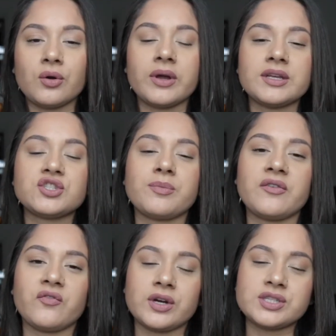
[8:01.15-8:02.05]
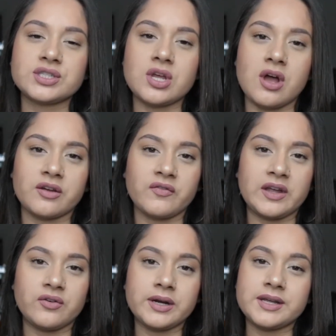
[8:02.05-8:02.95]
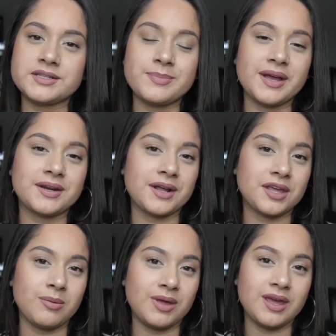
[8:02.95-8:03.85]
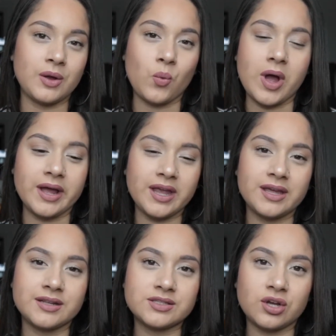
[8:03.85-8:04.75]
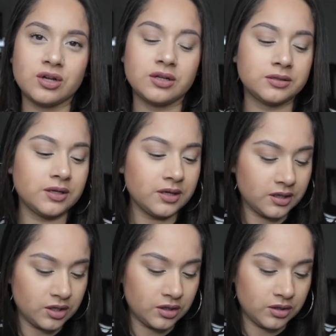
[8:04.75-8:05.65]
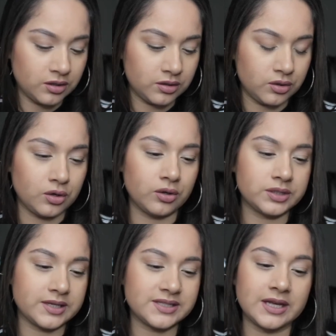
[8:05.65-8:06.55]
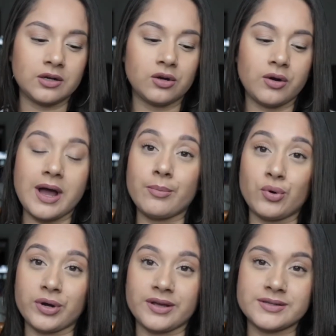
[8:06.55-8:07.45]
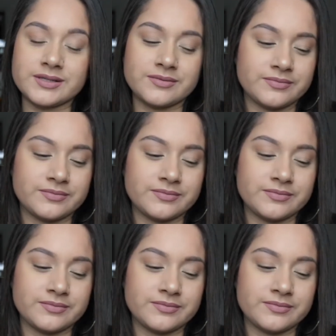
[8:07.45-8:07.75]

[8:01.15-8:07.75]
Okay, so my first song favorite is by Rakimi Kenway, and it's called No Reciclo Amores.